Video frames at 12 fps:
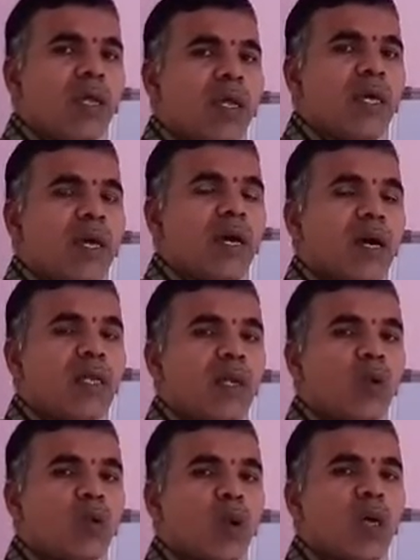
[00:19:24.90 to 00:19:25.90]

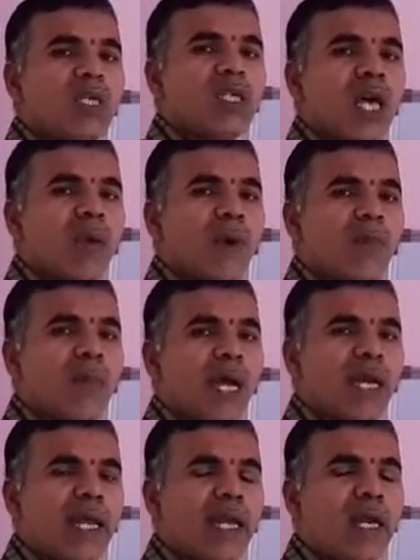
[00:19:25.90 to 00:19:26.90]
neutrons are
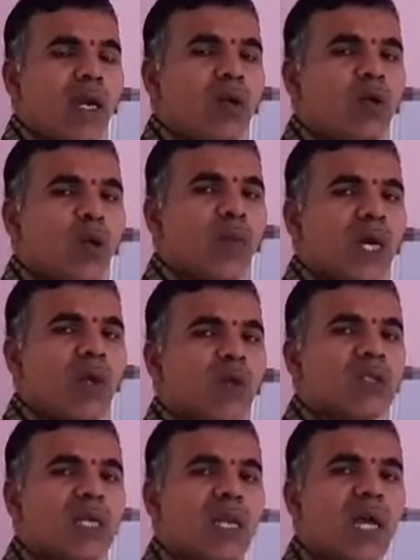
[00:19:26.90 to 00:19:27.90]
bombarded to
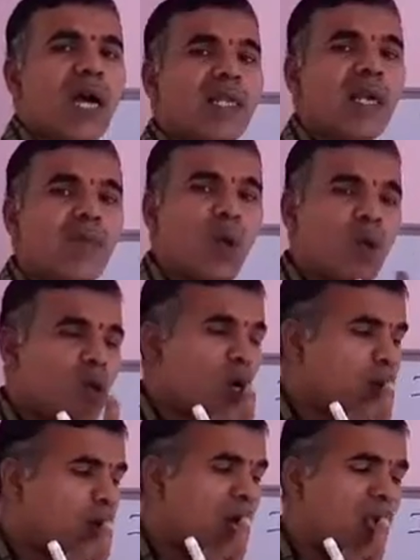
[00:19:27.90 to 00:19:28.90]
produce a large amount
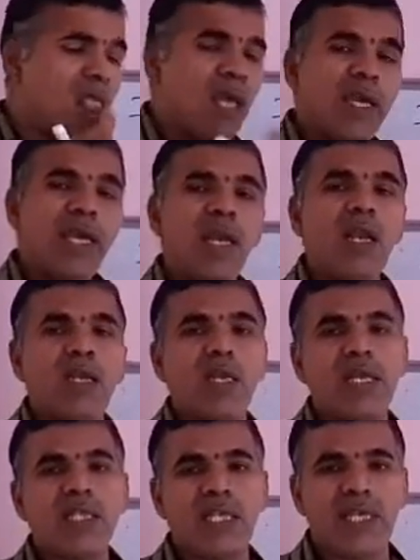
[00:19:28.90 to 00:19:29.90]
of
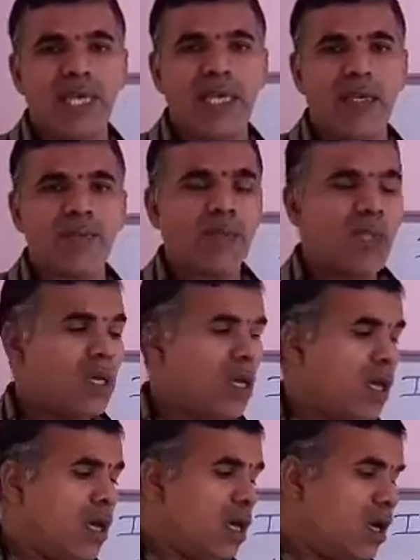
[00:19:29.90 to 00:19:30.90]
electricity.
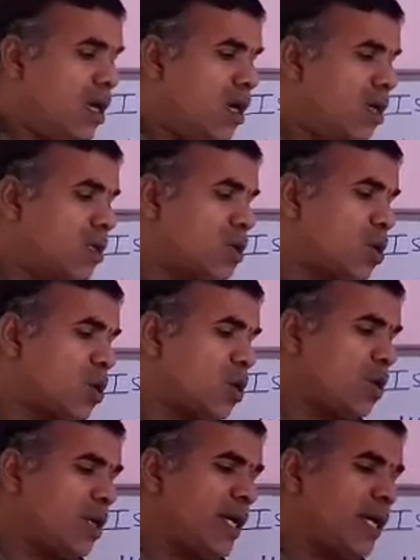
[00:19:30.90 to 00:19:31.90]

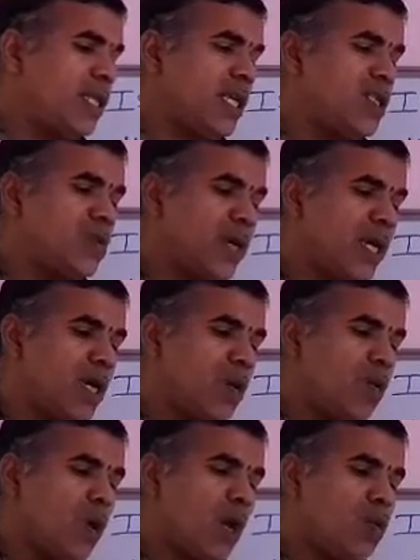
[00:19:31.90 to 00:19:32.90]
So in this
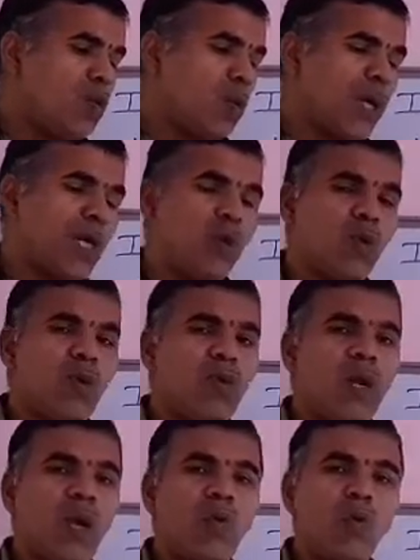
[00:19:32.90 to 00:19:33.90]
way we have to
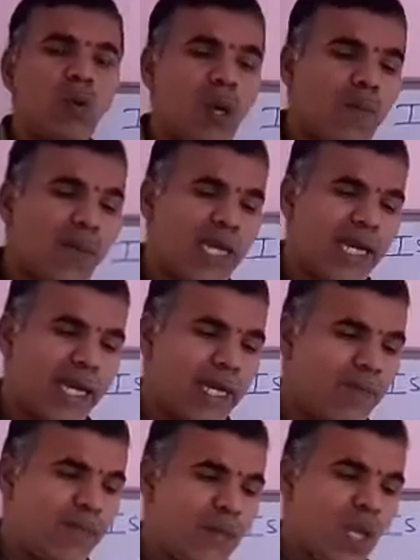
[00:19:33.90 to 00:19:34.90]

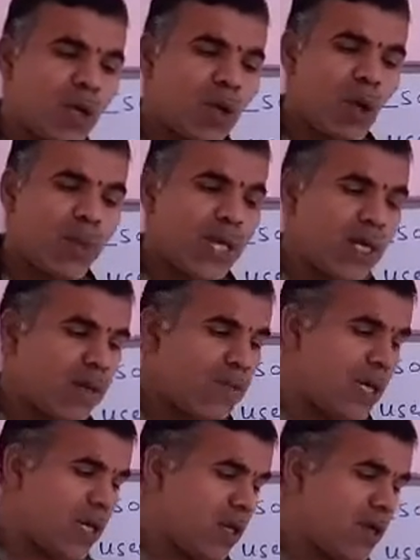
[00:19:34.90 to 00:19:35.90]
complete topic
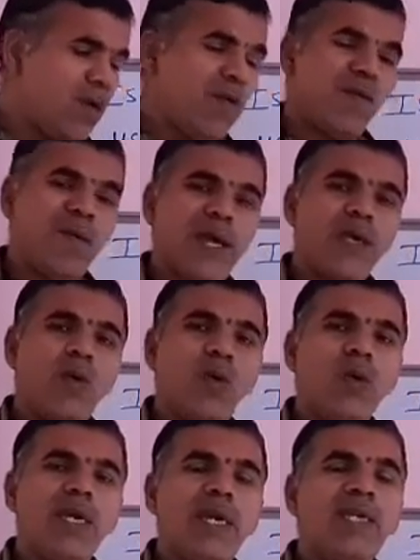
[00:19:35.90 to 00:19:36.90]
number 5
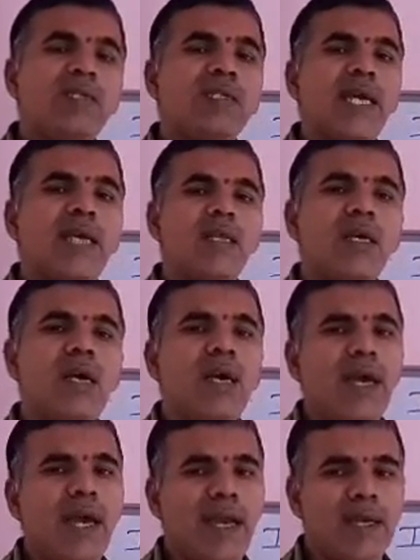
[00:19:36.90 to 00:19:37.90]
inside the
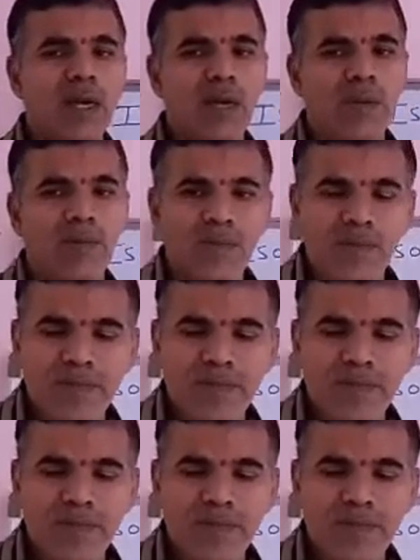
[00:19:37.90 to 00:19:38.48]
atom.